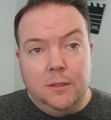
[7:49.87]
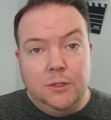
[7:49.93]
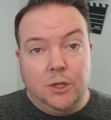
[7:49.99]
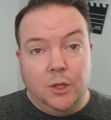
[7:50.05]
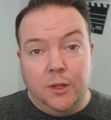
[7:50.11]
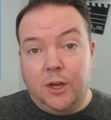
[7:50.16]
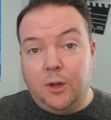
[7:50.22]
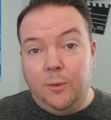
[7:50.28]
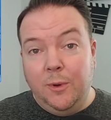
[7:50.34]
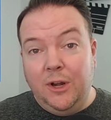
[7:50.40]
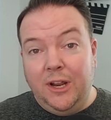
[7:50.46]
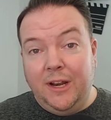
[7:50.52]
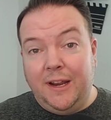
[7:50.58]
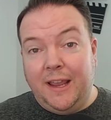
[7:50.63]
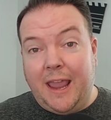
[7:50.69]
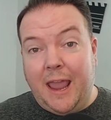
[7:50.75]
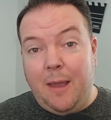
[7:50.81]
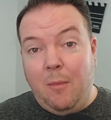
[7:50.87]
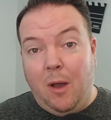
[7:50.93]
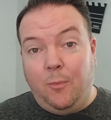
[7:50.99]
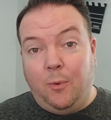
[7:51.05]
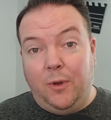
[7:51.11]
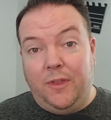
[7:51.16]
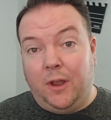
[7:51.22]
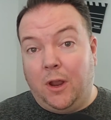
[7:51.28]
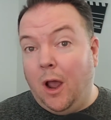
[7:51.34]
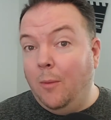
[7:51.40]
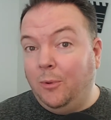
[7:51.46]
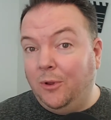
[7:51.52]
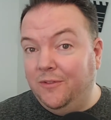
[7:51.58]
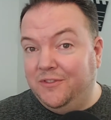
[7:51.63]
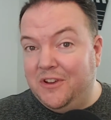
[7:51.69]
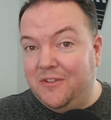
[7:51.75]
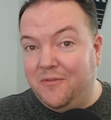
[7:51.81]
So the community came up with a couple
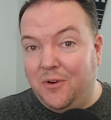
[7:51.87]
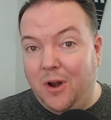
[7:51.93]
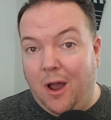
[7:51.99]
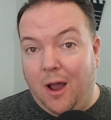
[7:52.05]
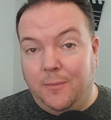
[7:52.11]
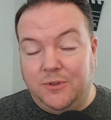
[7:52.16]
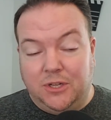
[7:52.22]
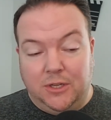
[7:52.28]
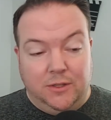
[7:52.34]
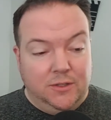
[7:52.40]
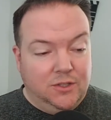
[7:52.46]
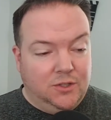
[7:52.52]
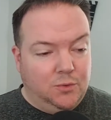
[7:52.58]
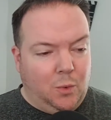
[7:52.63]
of different options,